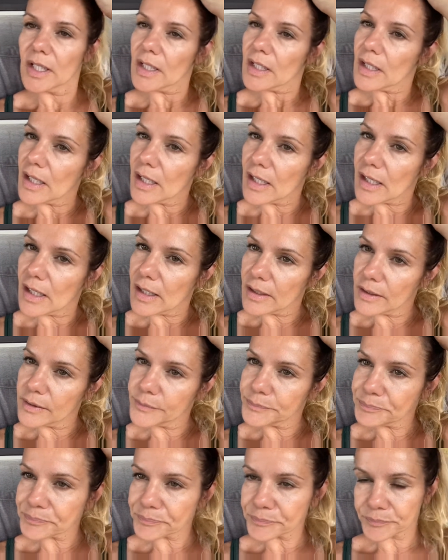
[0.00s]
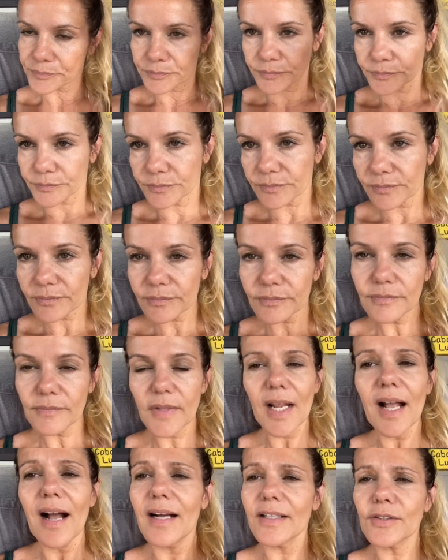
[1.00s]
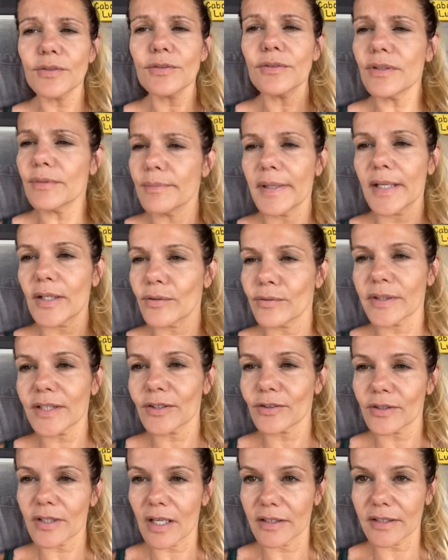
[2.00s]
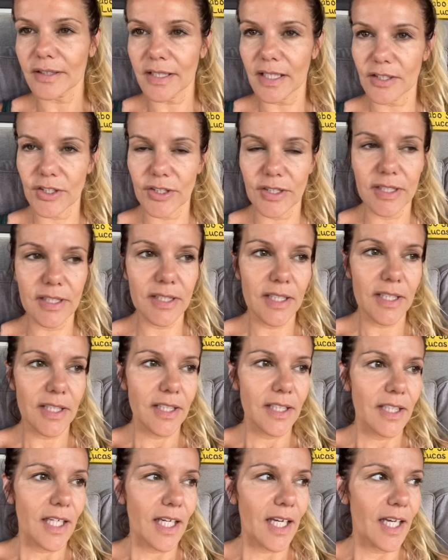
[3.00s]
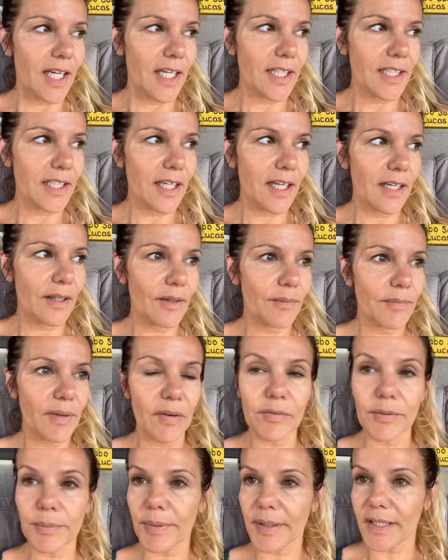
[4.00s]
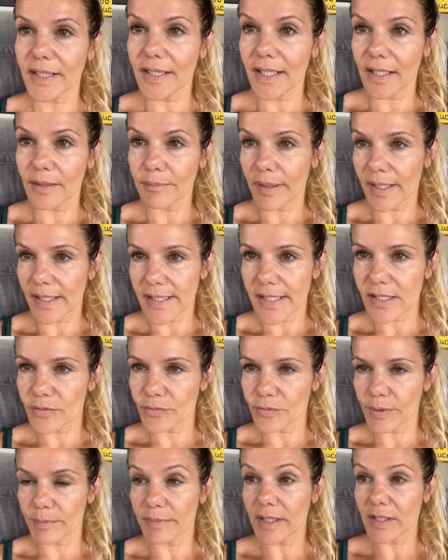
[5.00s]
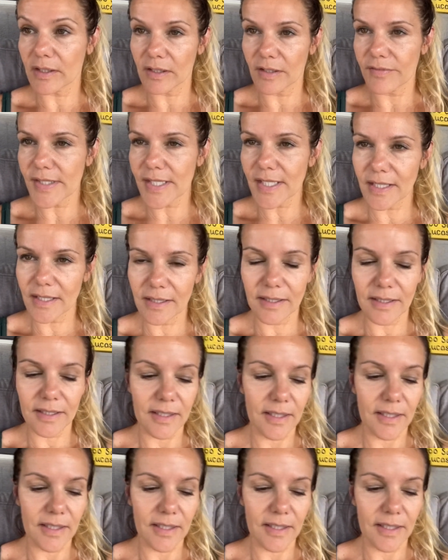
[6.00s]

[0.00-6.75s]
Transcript: I do my own little concussion, and everybody that buys it from me loves it.